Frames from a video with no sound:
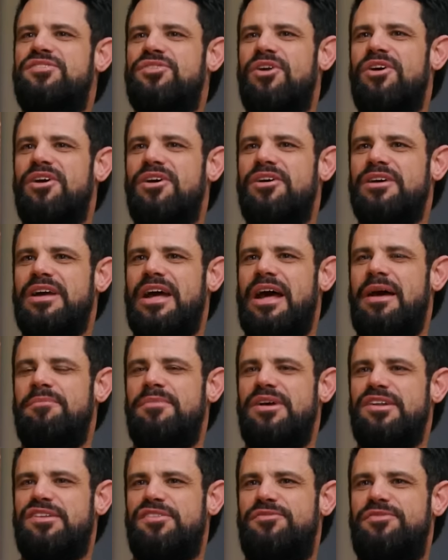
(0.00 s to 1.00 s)
strong, I
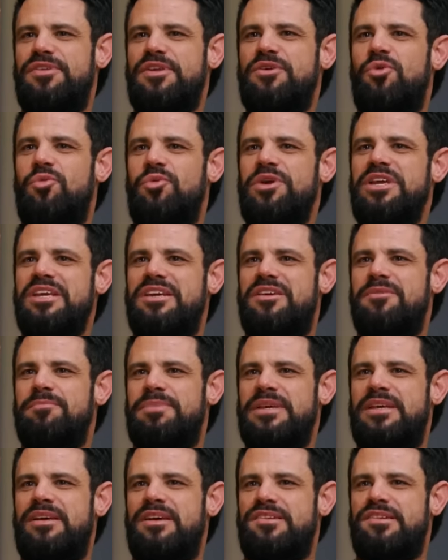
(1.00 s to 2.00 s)
must feel weak
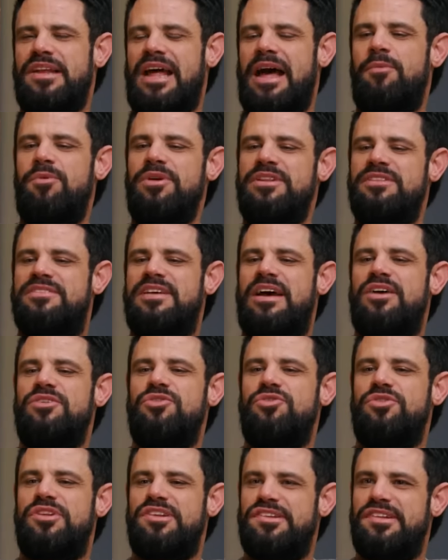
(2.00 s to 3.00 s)
because I wouldn't tell
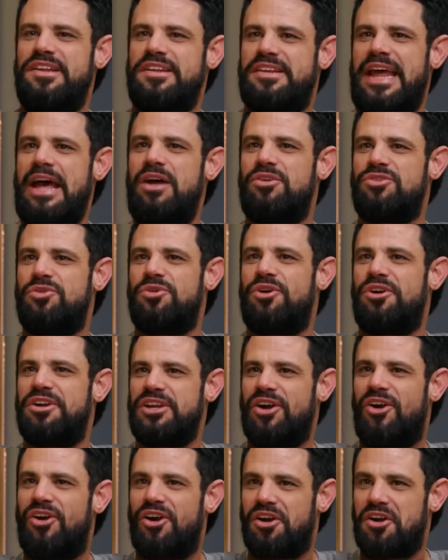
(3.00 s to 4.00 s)
you to sit down. You
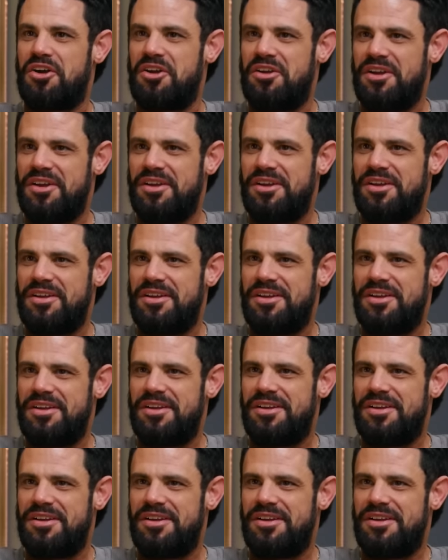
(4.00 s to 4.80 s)
already are. Yeah,